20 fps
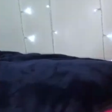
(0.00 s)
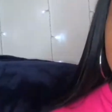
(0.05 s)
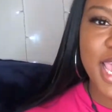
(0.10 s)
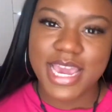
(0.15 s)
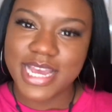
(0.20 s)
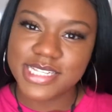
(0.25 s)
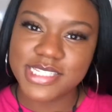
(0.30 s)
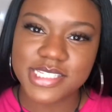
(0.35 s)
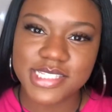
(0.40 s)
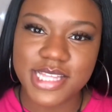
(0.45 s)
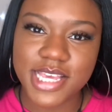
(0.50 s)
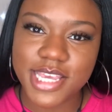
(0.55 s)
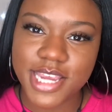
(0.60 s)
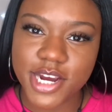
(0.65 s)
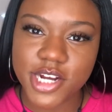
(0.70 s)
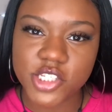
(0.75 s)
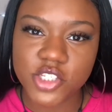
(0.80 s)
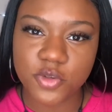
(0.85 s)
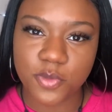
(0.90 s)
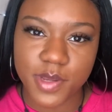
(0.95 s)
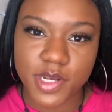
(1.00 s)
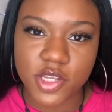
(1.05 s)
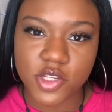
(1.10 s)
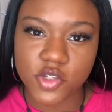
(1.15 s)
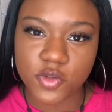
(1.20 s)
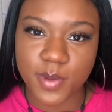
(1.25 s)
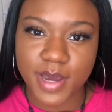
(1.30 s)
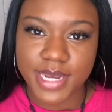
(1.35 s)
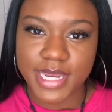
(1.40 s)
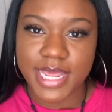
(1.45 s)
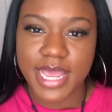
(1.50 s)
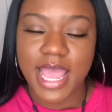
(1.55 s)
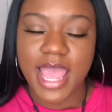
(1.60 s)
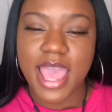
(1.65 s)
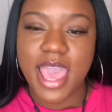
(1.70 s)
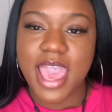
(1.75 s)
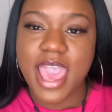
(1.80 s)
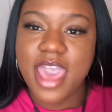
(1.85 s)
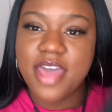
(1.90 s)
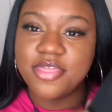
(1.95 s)
It's the year 2020
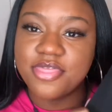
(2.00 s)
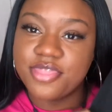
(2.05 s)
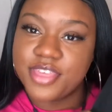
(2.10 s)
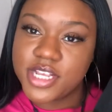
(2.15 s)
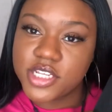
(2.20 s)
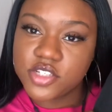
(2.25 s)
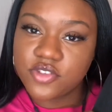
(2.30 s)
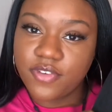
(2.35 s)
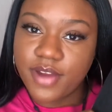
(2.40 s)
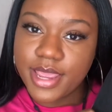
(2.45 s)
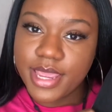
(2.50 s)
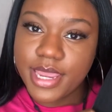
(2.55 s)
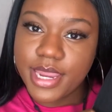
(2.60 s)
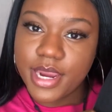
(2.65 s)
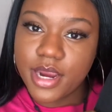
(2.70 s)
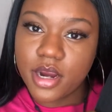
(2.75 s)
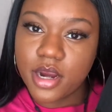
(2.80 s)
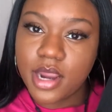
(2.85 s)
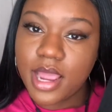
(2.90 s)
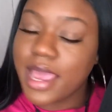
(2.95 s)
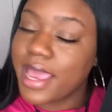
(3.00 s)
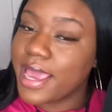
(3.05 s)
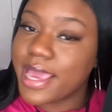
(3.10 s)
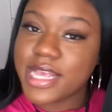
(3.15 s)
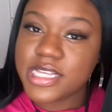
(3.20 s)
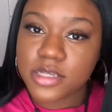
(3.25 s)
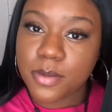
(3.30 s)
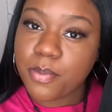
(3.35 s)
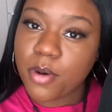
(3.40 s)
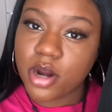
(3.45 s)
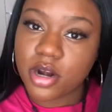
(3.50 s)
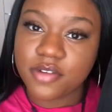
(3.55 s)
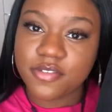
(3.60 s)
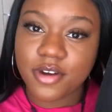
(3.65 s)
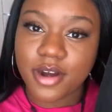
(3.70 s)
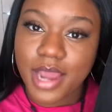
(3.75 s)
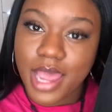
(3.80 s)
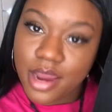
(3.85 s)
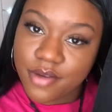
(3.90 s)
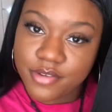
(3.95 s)
and this right here is a part of
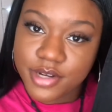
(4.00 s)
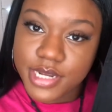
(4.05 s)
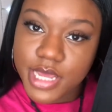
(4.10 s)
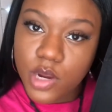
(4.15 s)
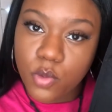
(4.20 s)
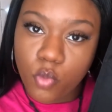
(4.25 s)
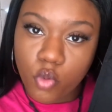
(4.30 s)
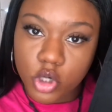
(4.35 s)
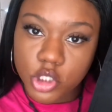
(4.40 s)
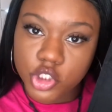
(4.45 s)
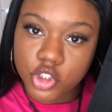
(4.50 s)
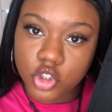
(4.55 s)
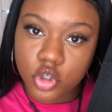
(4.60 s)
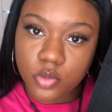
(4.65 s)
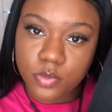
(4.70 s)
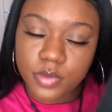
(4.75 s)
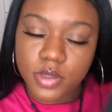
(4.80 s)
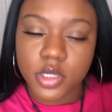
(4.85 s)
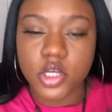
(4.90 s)
our everyday wardrobe.